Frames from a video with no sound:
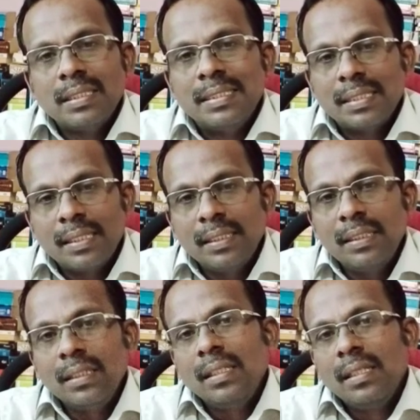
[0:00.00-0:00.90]

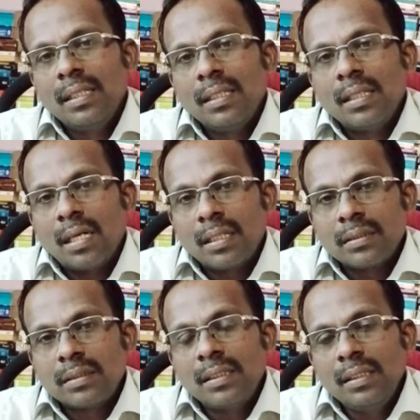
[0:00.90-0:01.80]
Jane,
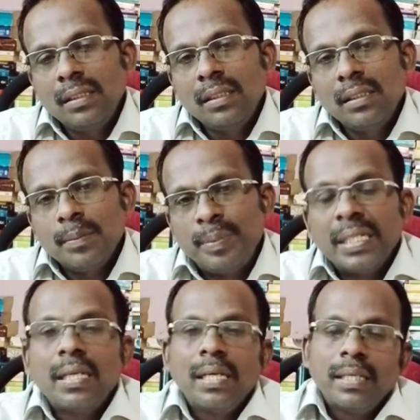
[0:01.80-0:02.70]
Darcy,
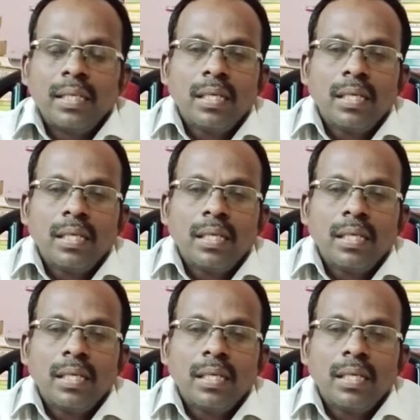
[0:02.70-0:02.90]
Bingley.